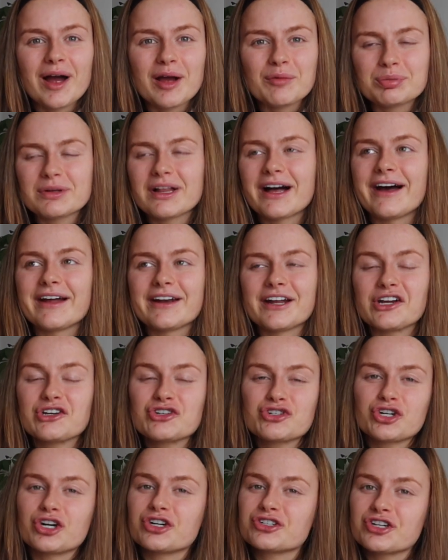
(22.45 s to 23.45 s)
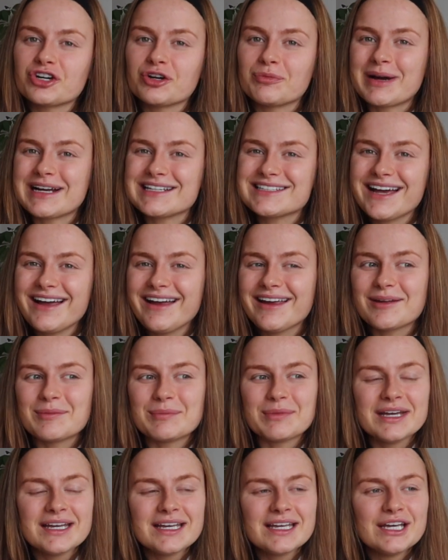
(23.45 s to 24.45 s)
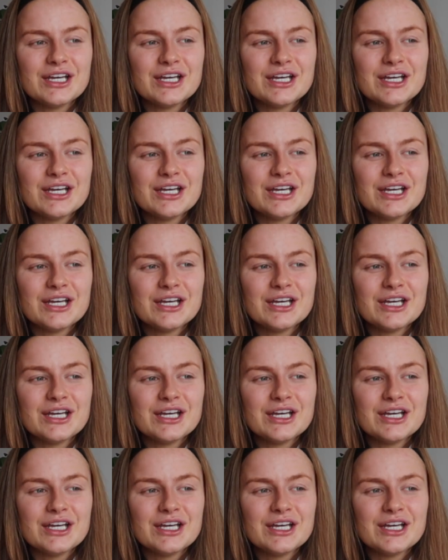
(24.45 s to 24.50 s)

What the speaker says: I plan and structure my time.